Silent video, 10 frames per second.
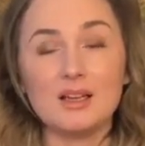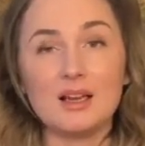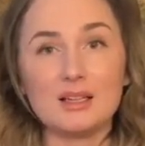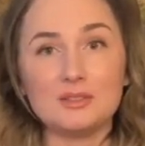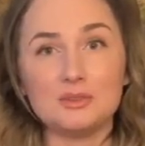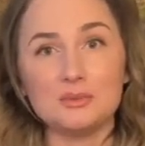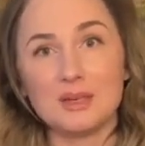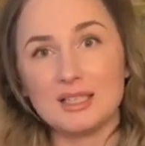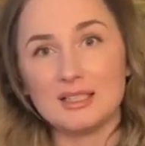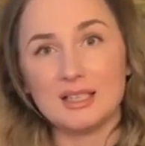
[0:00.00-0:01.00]
and you
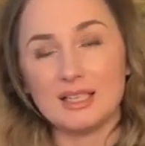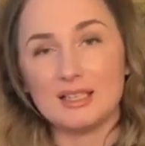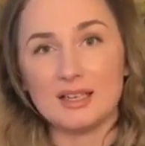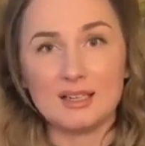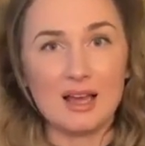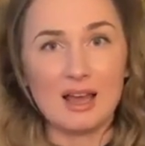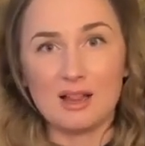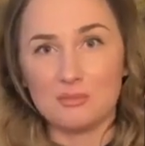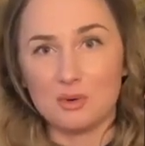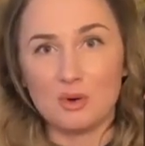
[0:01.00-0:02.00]
might need an elbow